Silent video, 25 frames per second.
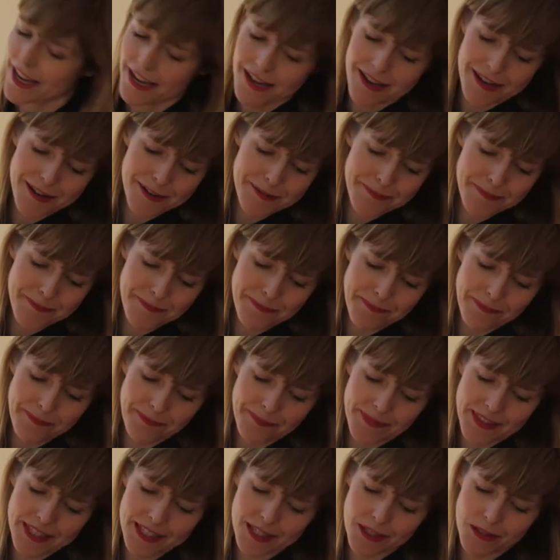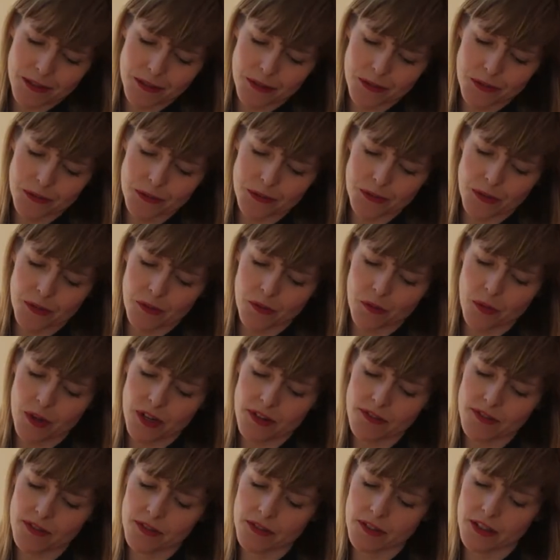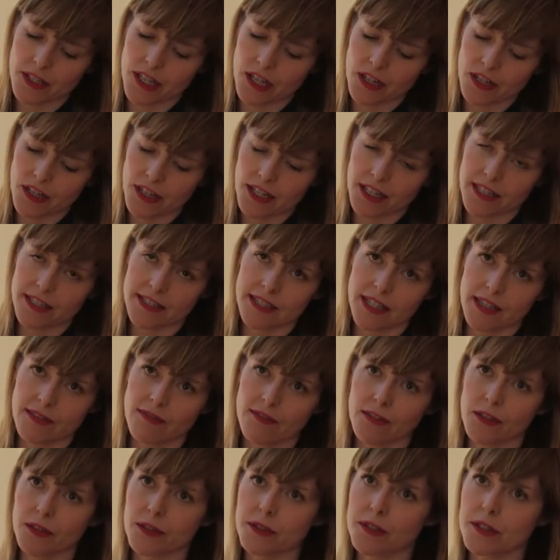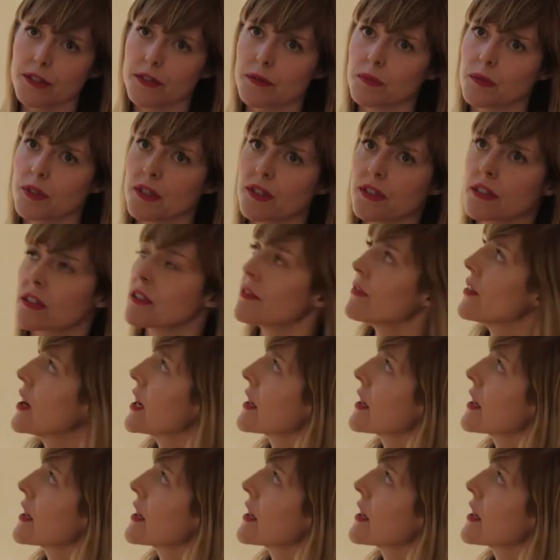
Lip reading: So one of the earliest influences was the